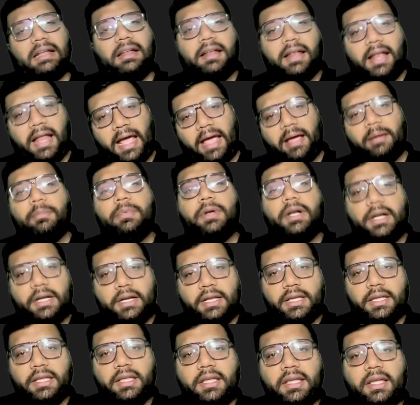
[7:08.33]

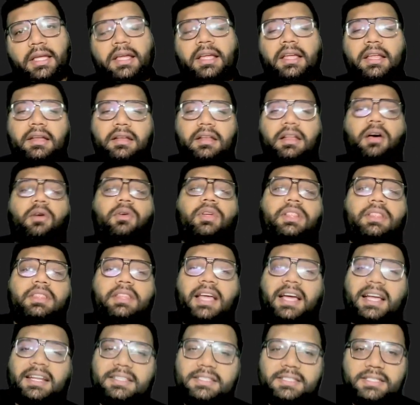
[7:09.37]
liability. Now in
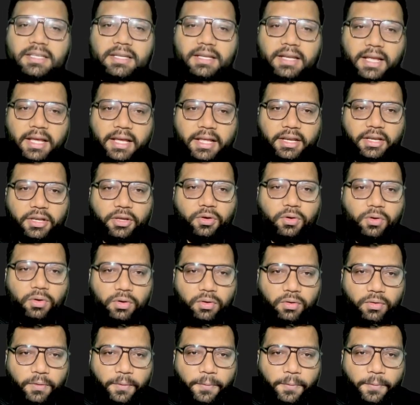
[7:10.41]
that scenario,